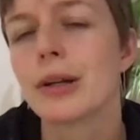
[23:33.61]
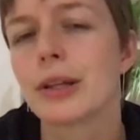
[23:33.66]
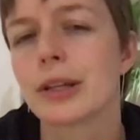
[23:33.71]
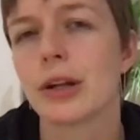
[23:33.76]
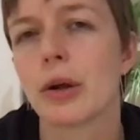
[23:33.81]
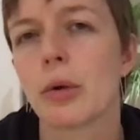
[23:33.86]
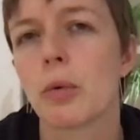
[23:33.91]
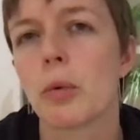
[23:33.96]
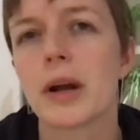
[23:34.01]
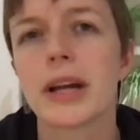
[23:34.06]

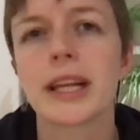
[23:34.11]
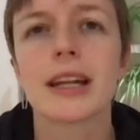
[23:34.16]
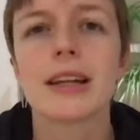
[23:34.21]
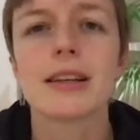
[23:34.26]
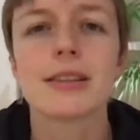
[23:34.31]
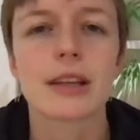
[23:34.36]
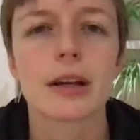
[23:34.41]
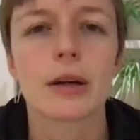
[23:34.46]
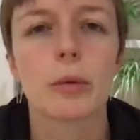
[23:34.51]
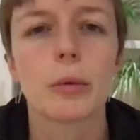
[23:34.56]
what it
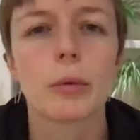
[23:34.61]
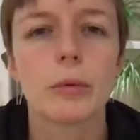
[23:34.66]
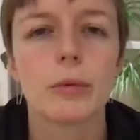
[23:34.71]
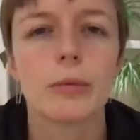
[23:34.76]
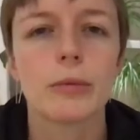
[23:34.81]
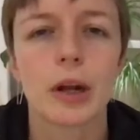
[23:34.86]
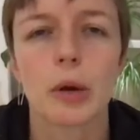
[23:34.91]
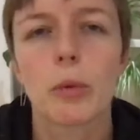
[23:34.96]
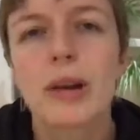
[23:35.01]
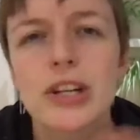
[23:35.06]
is that
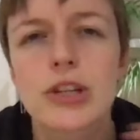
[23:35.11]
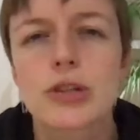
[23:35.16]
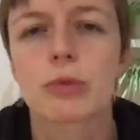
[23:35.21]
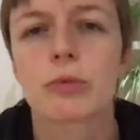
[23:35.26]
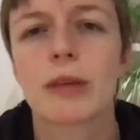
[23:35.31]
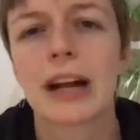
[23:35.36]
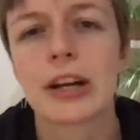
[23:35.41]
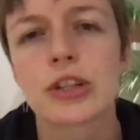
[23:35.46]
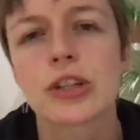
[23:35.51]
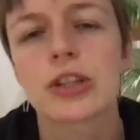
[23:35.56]
what
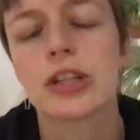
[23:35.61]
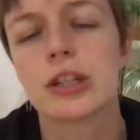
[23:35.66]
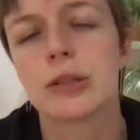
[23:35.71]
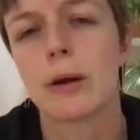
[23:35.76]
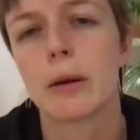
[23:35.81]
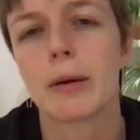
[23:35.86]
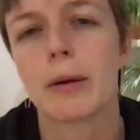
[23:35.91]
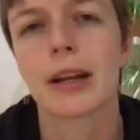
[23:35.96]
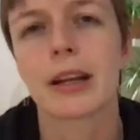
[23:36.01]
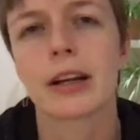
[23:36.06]
direction do
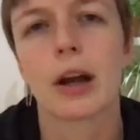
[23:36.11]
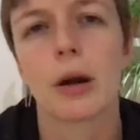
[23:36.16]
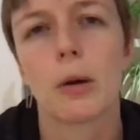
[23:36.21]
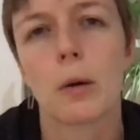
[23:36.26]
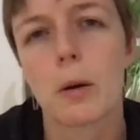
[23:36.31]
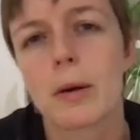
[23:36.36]
we want to go.